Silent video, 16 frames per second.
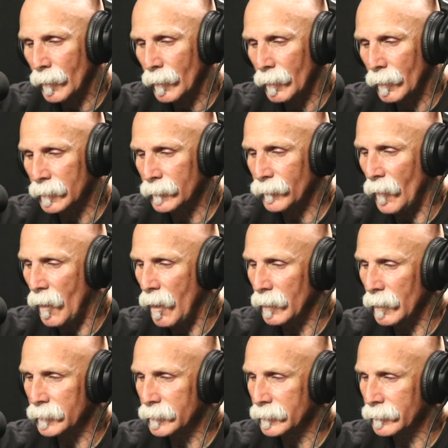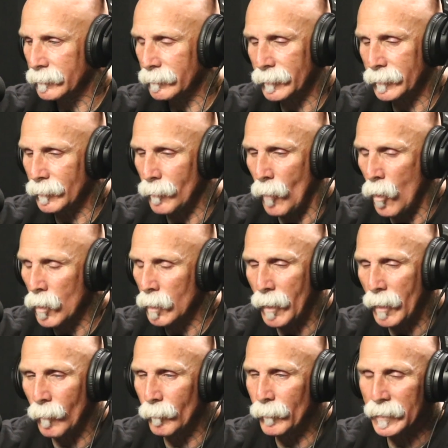As far as owning
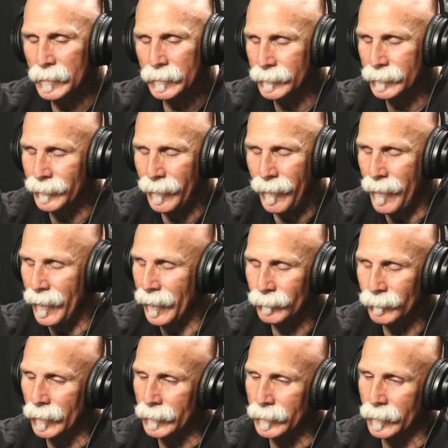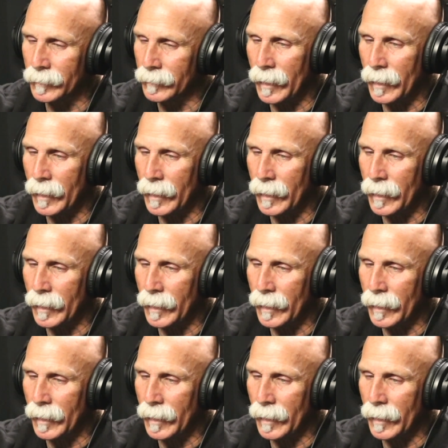my own business, no, I don't want none of that.